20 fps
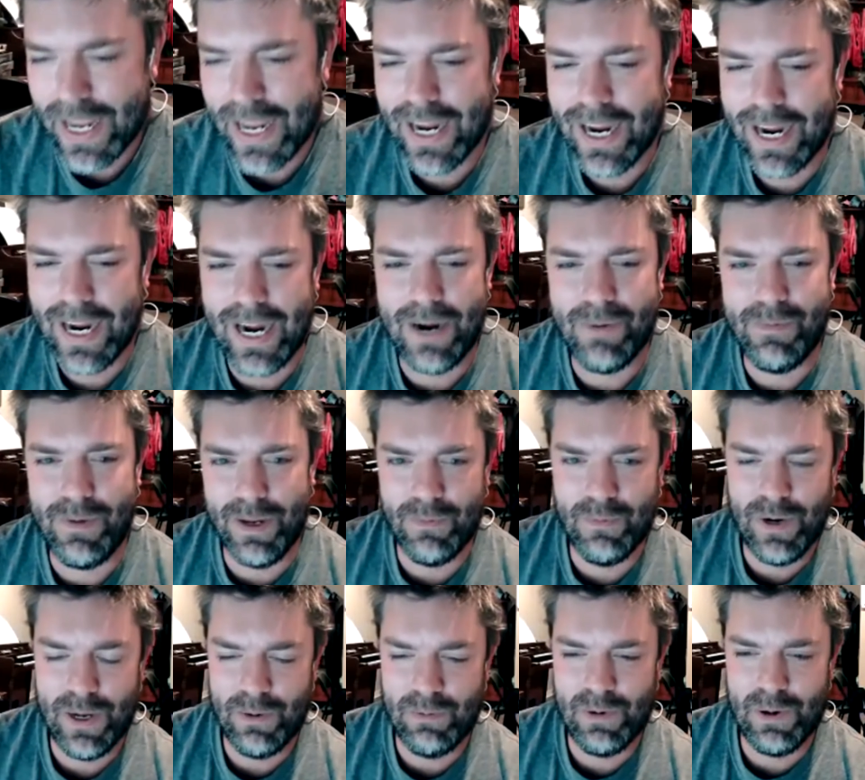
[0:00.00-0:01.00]
I mean,
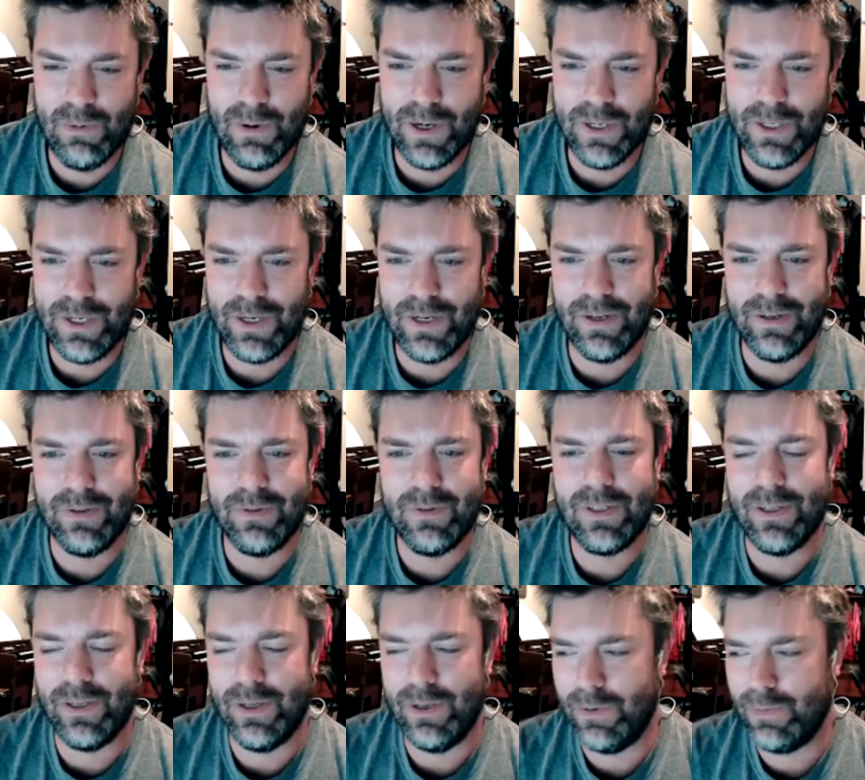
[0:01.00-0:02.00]
we want you
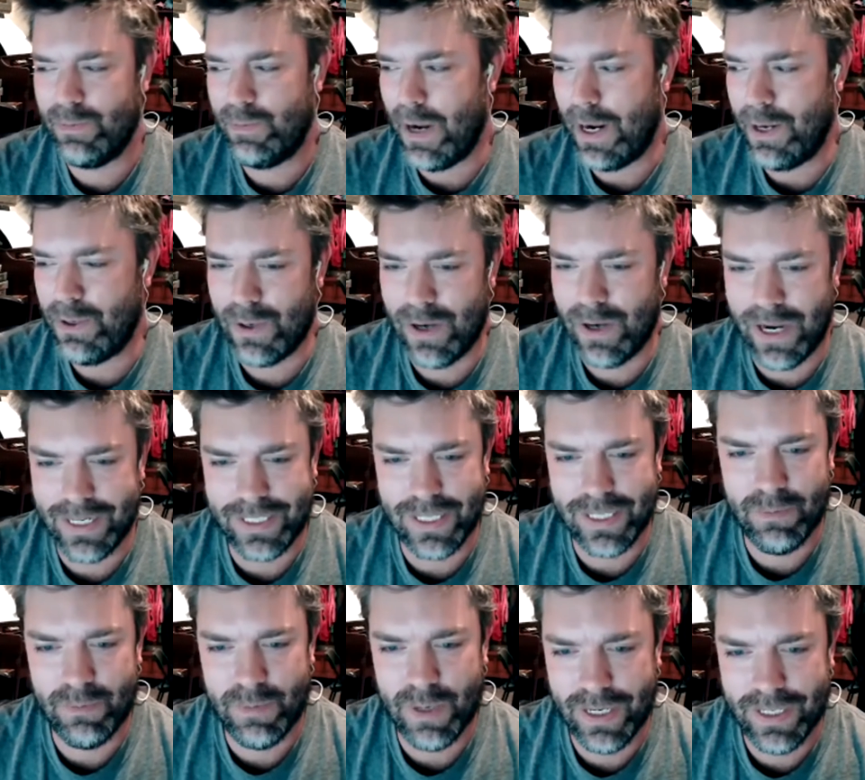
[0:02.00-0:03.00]
to patronize
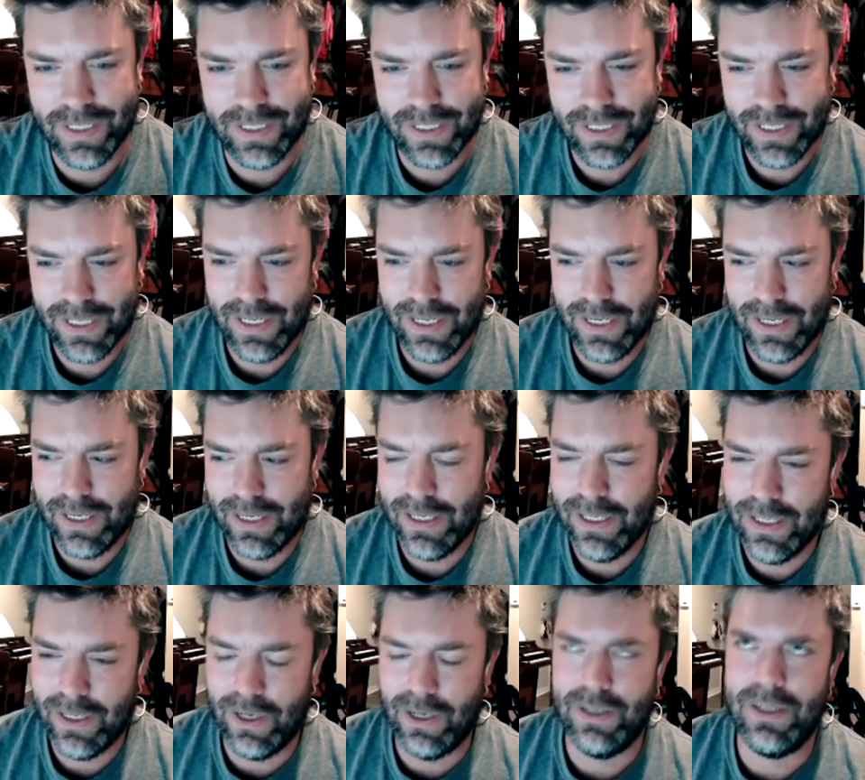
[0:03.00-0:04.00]
them,
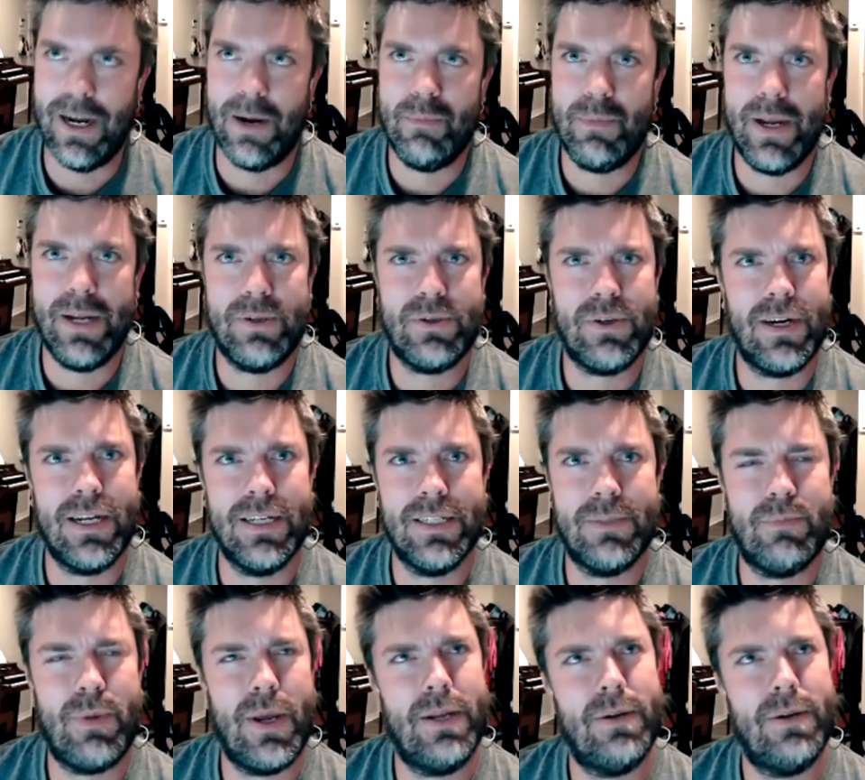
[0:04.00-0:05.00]
or not patronize, be